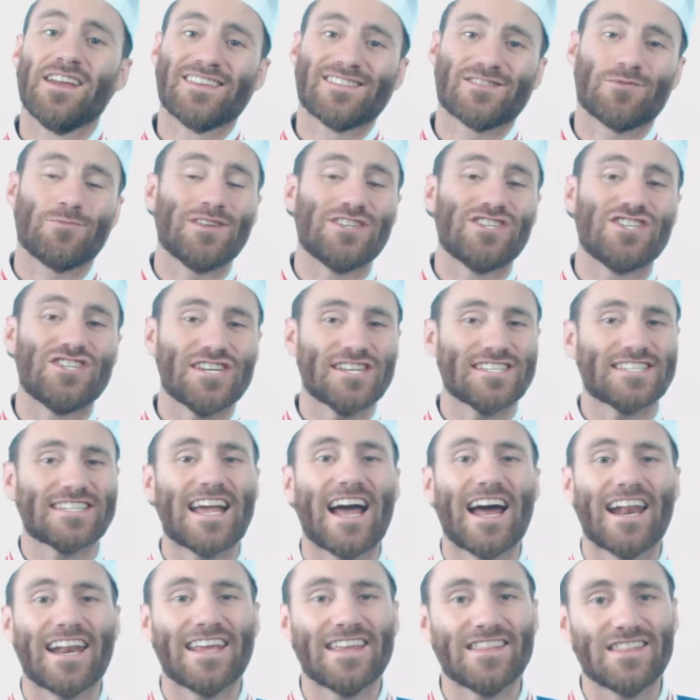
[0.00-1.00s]
So we just
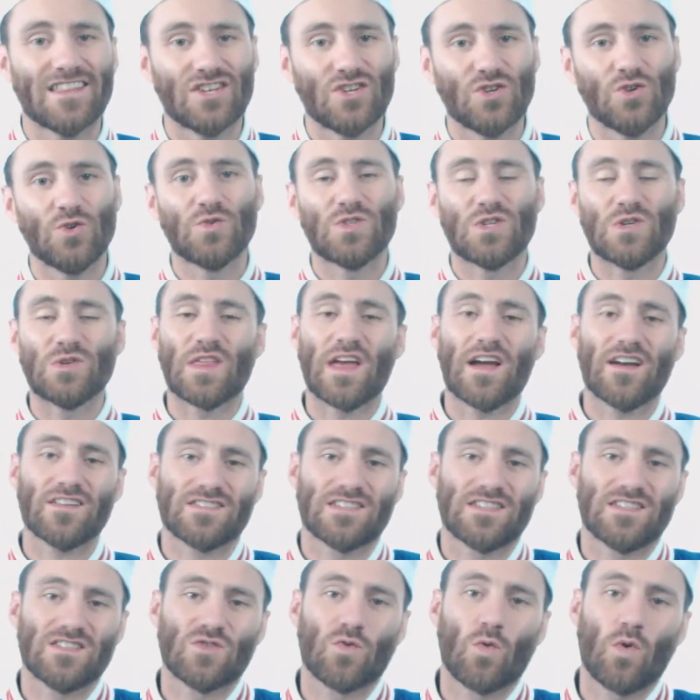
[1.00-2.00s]
got in the new
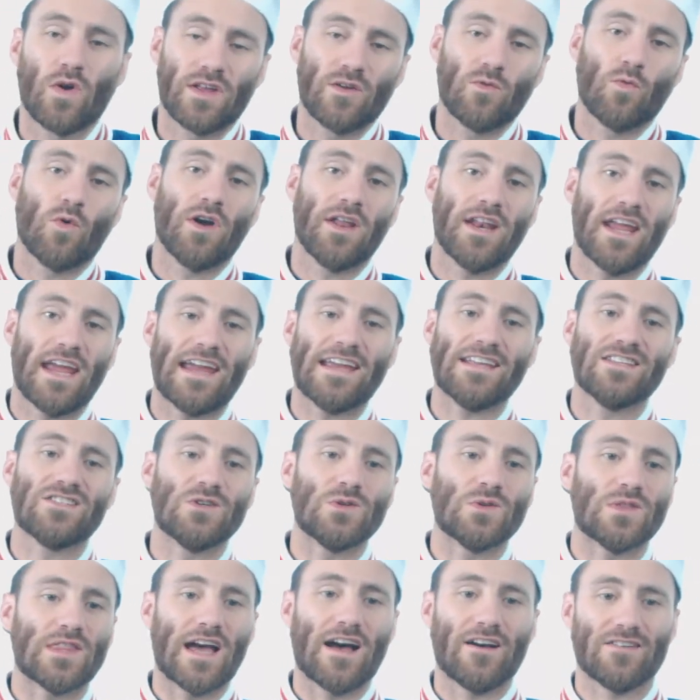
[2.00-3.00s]
2021
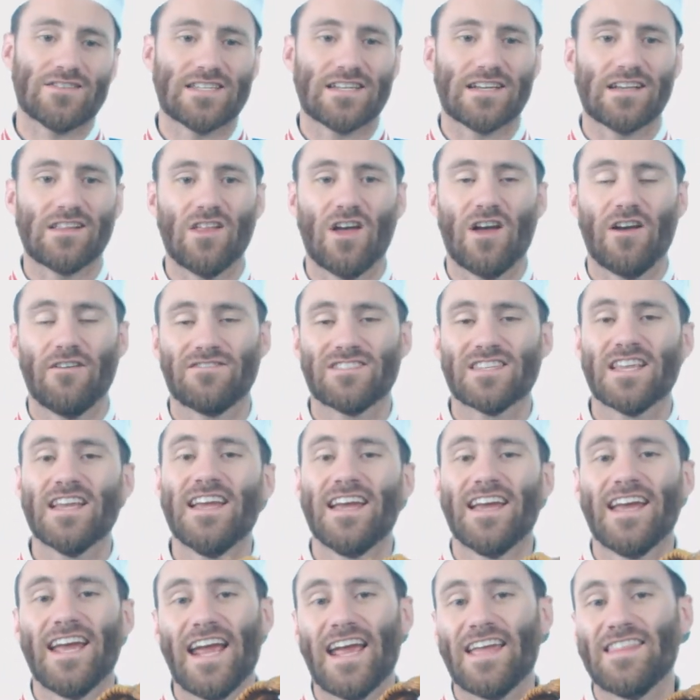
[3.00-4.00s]
A2000 gloves,
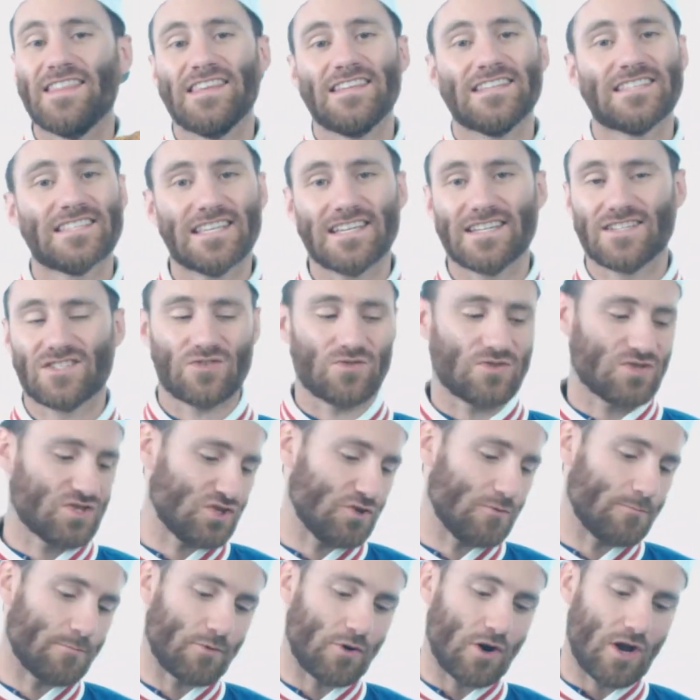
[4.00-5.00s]
and these things are
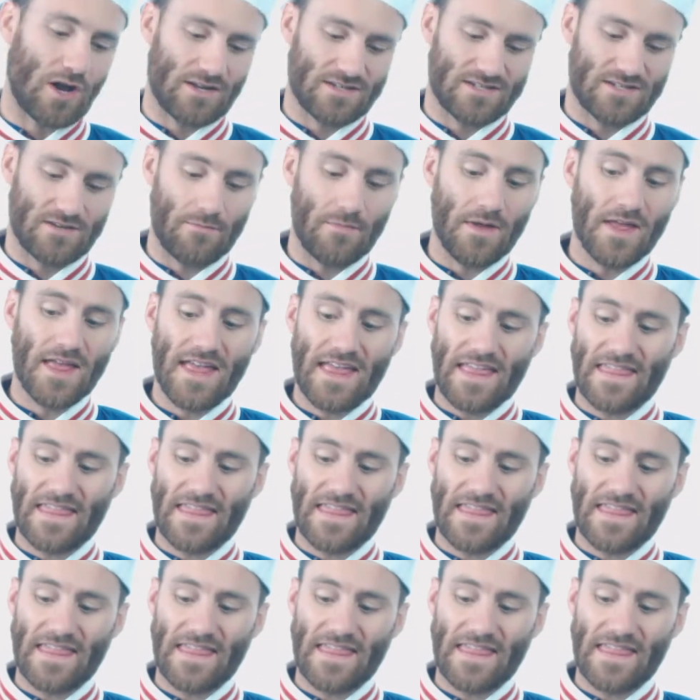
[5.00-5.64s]
super awesome.